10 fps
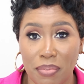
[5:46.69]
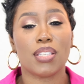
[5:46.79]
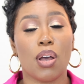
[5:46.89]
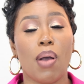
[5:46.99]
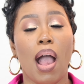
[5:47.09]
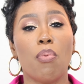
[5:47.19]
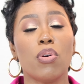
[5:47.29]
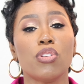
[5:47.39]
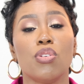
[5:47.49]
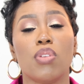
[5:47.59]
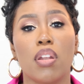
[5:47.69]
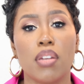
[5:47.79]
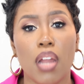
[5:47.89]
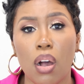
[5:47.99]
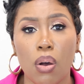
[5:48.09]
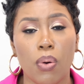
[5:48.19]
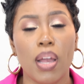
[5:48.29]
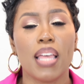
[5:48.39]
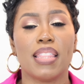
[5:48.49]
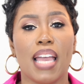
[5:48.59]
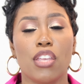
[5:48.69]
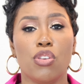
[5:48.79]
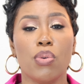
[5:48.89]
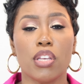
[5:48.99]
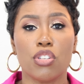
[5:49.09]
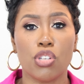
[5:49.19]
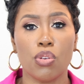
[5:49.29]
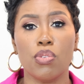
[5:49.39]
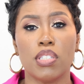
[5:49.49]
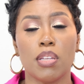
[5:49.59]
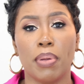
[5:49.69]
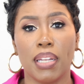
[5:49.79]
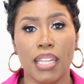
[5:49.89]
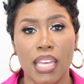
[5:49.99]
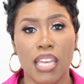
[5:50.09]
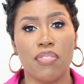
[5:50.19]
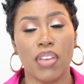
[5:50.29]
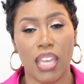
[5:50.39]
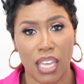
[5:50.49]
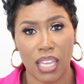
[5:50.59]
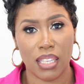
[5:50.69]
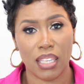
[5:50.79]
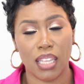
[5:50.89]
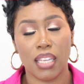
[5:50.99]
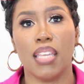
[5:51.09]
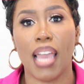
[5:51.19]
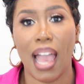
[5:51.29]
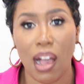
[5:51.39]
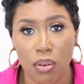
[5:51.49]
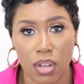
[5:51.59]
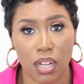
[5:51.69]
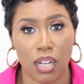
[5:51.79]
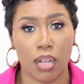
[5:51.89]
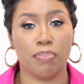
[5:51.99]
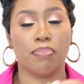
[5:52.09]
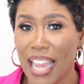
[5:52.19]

So I want you to know that you can choose to believe in the outcome.